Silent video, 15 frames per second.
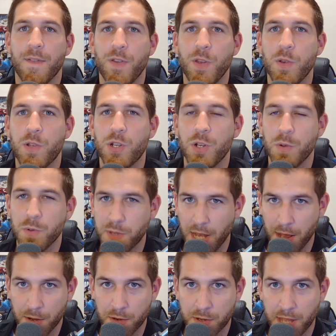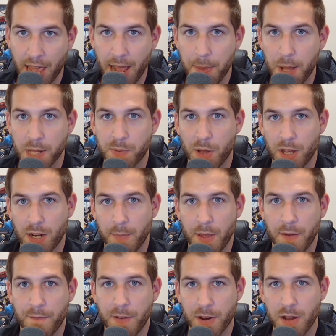if you choose Settlers Gain, that's probably going to be
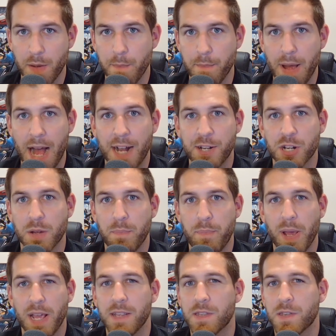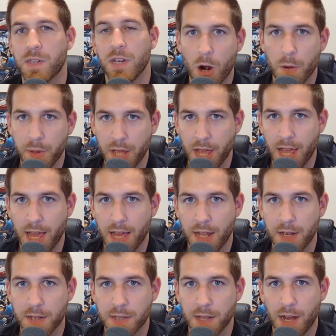a very magic based army,
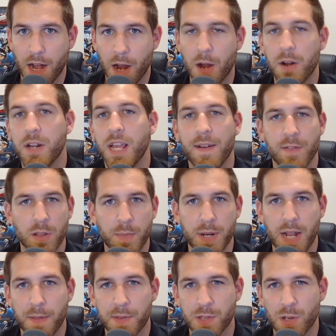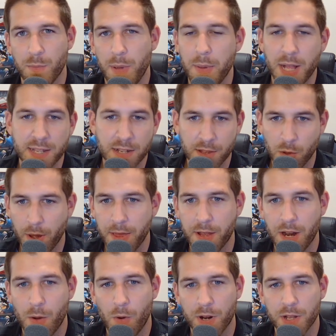and I already have Lumineth, so maybe that's not the way
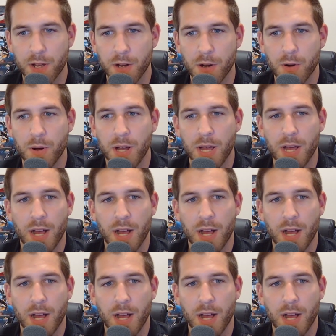that I want to go,